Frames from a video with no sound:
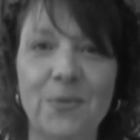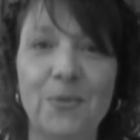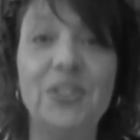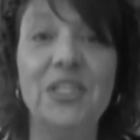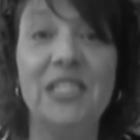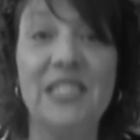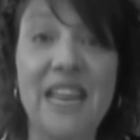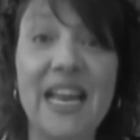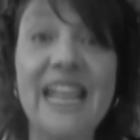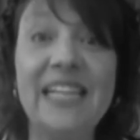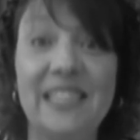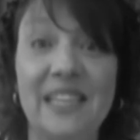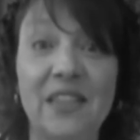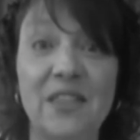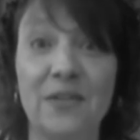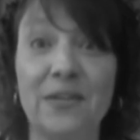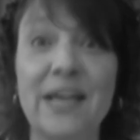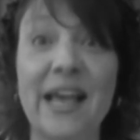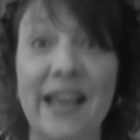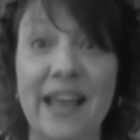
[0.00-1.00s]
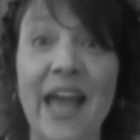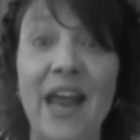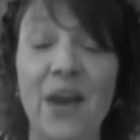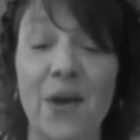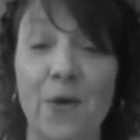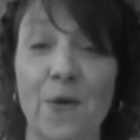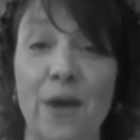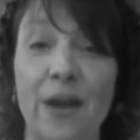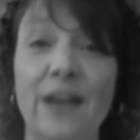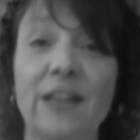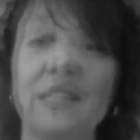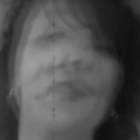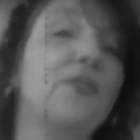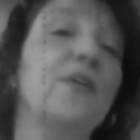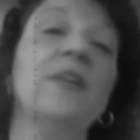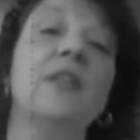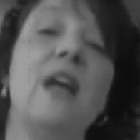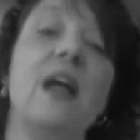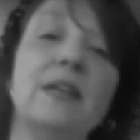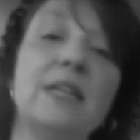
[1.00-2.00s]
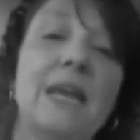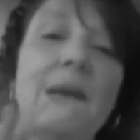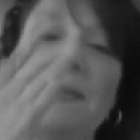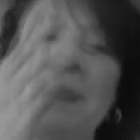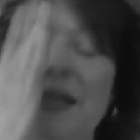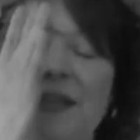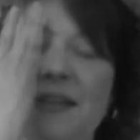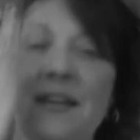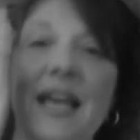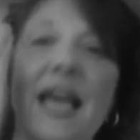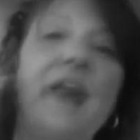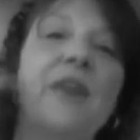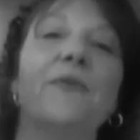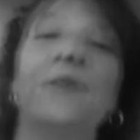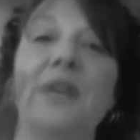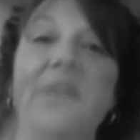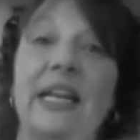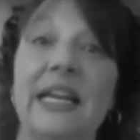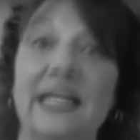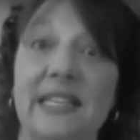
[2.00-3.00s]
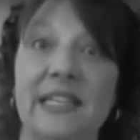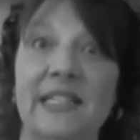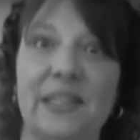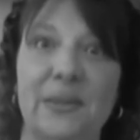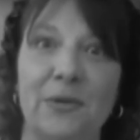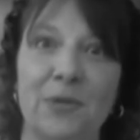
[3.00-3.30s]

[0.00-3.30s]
which is nice that there's that category, because for a long time that category didn't exist.